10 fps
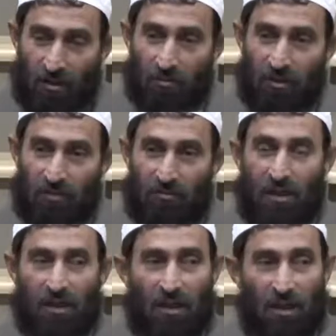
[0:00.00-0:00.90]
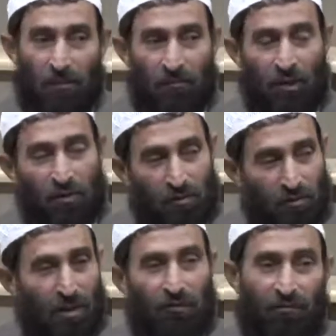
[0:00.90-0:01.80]
will make him to
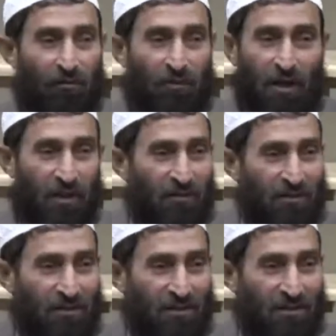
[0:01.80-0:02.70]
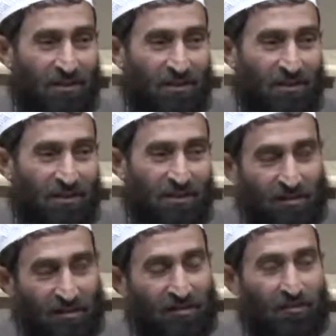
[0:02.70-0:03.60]
live forever. This
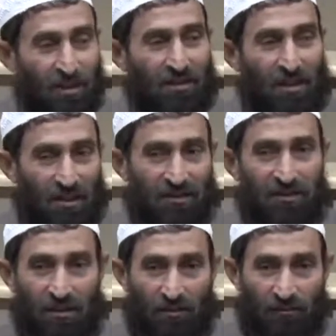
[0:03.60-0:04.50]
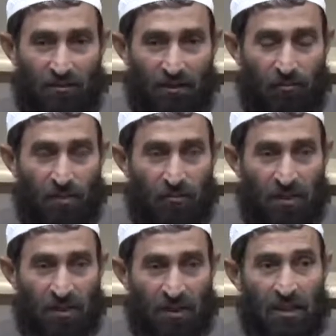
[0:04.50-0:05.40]
is the mentality of the human
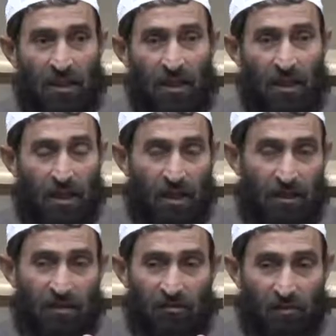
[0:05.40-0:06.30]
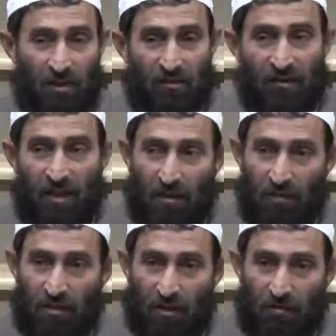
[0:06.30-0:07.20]
being. And this was the
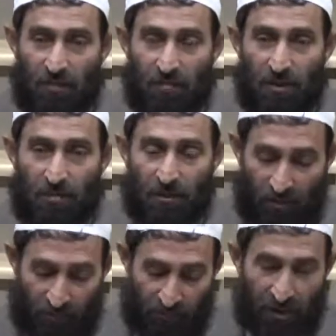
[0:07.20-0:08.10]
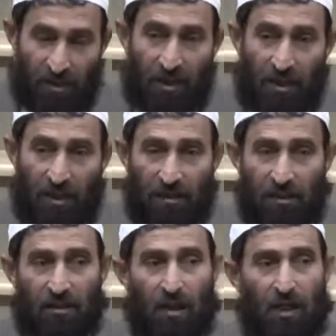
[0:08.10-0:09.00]
habit of the people of Makkah at that
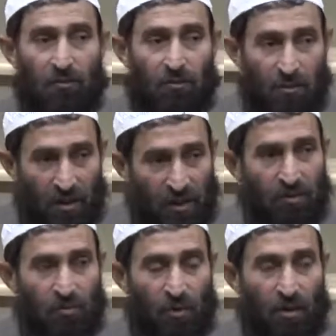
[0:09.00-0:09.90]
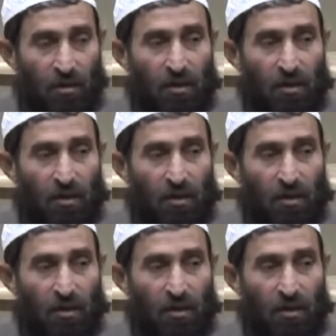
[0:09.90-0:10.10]
time, to collect wealth,